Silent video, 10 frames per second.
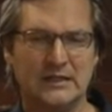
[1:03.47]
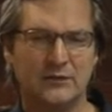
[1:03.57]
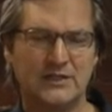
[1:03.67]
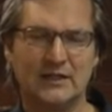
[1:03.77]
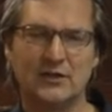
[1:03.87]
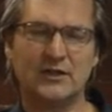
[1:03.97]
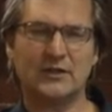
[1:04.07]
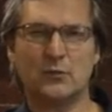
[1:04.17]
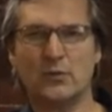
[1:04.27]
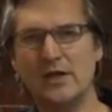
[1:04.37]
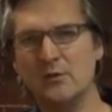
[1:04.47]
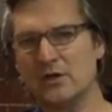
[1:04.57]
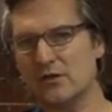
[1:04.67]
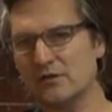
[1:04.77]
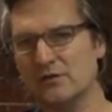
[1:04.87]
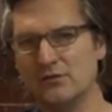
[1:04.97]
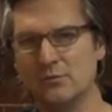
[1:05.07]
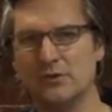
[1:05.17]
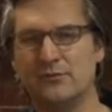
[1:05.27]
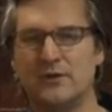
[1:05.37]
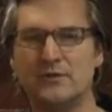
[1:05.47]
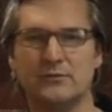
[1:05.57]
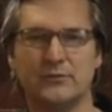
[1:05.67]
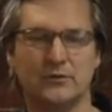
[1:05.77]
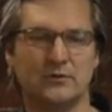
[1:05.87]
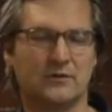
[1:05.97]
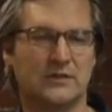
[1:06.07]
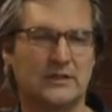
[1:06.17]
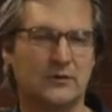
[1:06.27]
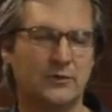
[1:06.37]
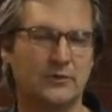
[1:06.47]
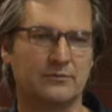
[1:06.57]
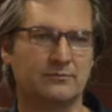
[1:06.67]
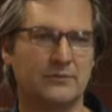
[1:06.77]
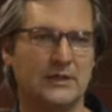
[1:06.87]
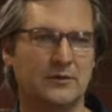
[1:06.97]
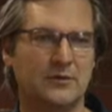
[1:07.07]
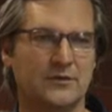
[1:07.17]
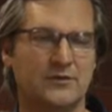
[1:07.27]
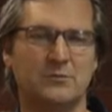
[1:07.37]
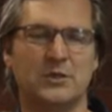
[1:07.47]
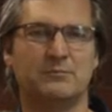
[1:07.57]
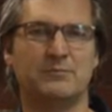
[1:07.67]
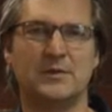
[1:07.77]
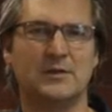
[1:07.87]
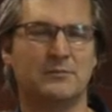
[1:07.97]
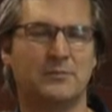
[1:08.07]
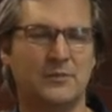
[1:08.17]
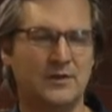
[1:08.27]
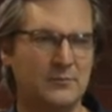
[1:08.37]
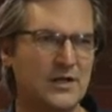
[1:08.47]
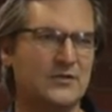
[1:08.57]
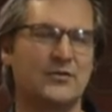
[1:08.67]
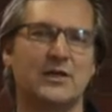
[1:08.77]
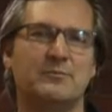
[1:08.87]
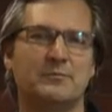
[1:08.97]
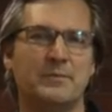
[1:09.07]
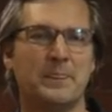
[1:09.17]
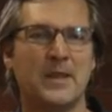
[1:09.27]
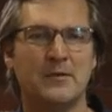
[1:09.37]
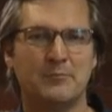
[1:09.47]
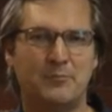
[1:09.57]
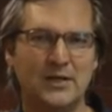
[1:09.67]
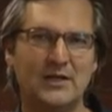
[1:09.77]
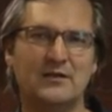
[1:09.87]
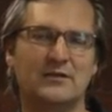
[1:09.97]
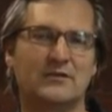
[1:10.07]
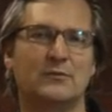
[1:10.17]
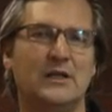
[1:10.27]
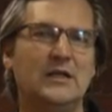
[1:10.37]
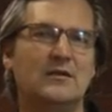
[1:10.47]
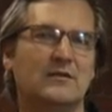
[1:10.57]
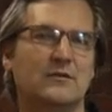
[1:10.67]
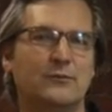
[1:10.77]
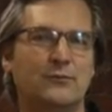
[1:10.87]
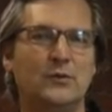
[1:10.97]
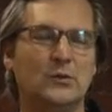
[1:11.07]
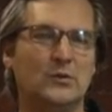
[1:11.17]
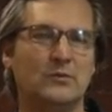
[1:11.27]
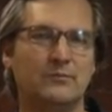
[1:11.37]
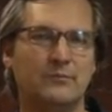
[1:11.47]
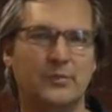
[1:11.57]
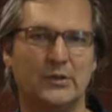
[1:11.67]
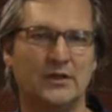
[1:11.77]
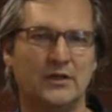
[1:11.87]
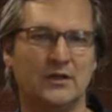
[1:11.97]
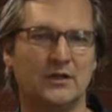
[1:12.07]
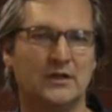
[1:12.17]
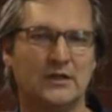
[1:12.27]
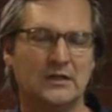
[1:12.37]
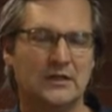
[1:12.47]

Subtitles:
You take a look at the way we are consuming fossil fuels. We're consuming literally billions of liters of fuel per year.